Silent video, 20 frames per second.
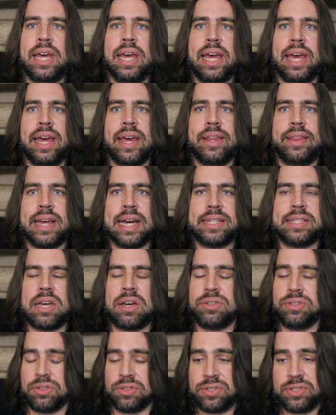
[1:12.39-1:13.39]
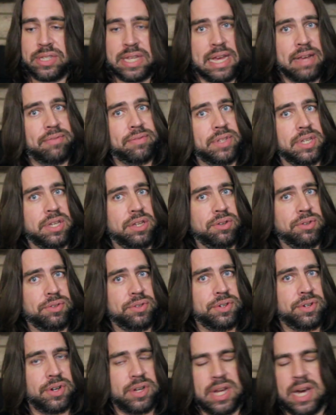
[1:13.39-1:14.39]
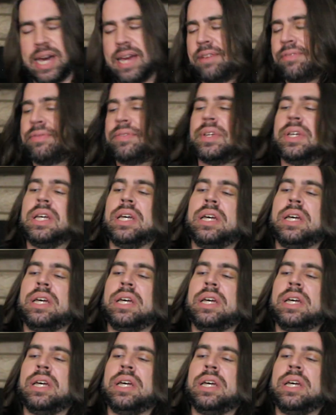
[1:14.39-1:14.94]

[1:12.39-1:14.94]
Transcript: and that's how you'll safely use your knife.